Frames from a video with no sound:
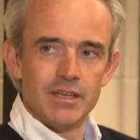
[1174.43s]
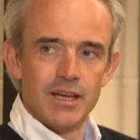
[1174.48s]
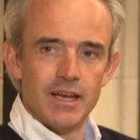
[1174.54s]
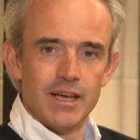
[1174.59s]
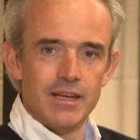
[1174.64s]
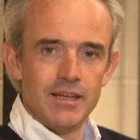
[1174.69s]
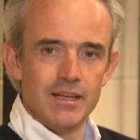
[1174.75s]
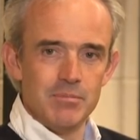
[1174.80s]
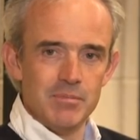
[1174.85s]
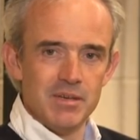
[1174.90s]
And
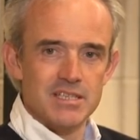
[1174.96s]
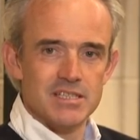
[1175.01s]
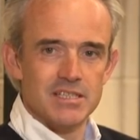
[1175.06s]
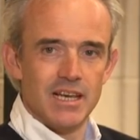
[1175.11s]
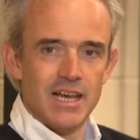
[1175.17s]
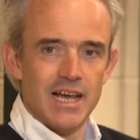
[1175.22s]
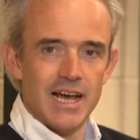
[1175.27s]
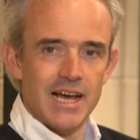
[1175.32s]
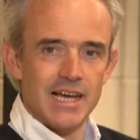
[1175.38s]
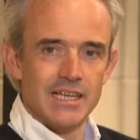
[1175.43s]
mm. uh, he missed
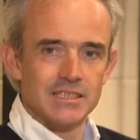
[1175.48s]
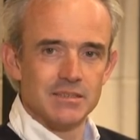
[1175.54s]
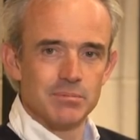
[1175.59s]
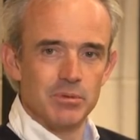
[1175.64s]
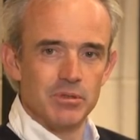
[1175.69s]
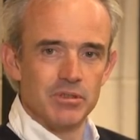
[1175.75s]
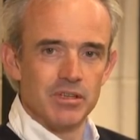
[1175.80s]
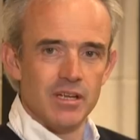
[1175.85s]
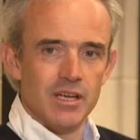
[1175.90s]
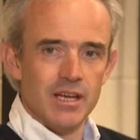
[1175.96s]
the last,
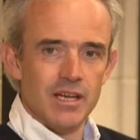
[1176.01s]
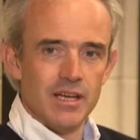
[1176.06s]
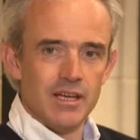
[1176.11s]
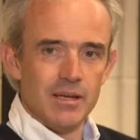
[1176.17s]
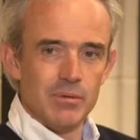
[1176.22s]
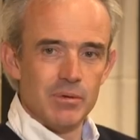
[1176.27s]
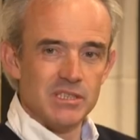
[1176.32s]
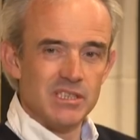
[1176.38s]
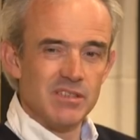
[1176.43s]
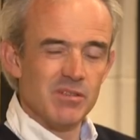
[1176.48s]
but
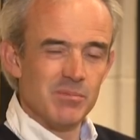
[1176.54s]
he wasn't